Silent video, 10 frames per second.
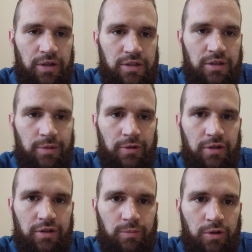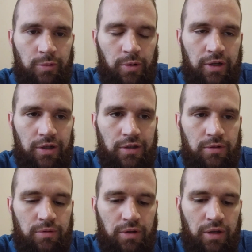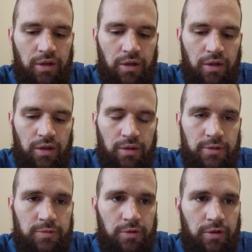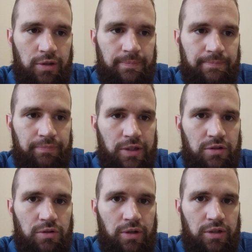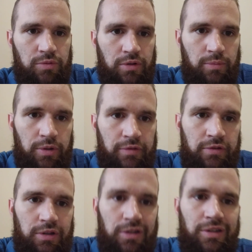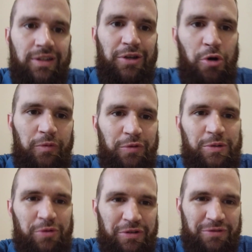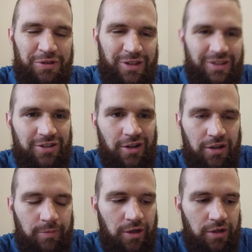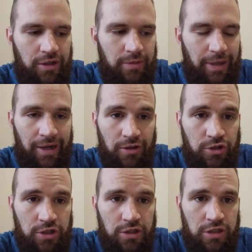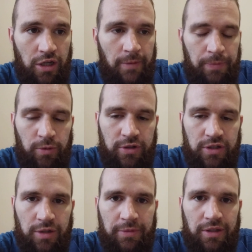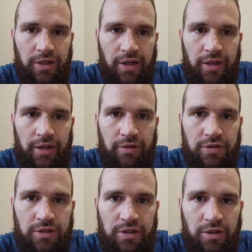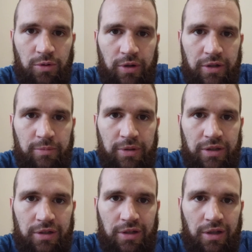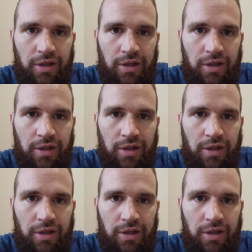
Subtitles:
Assalamu alaikum wa barakatuh. Bismillahirrahmanirrahim. So I just want to hopefully briefly talk about allergies, which is something that I have seen quite a bit.